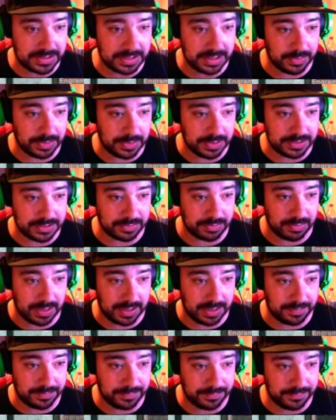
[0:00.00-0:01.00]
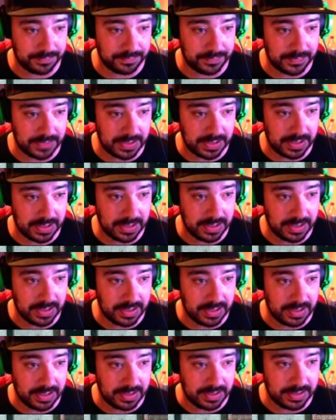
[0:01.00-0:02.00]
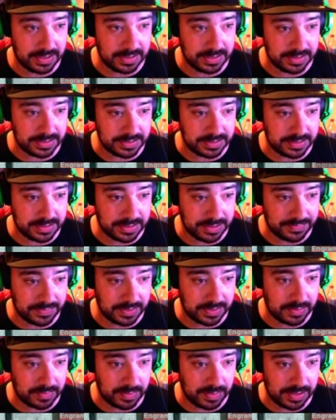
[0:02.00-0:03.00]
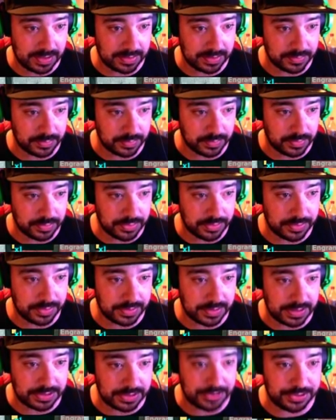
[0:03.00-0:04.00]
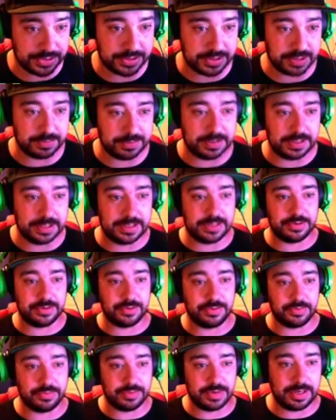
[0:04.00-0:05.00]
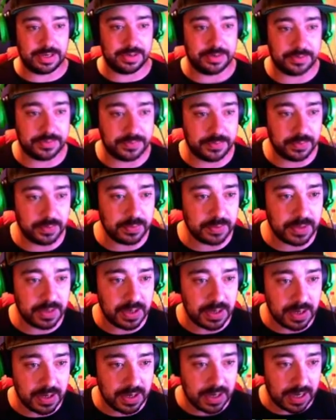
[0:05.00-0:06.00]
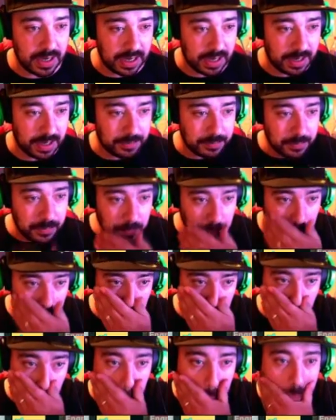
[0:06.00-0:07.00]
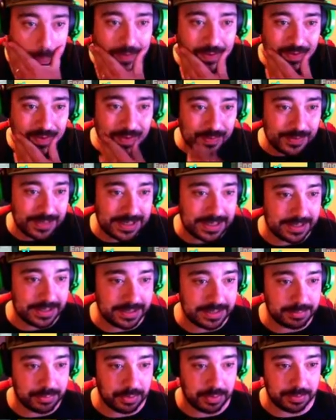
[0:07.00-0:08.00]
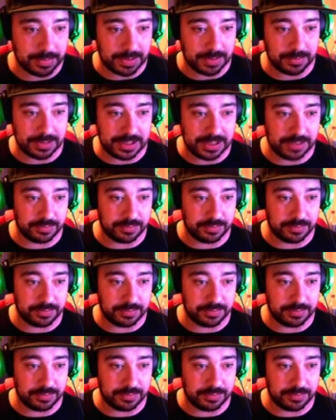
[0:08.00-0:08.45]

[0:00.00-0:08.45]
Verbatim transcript: But I tell you what is great is definitely creating a torch. That shit's going to be very useful. Um, what else do we need at this point, man?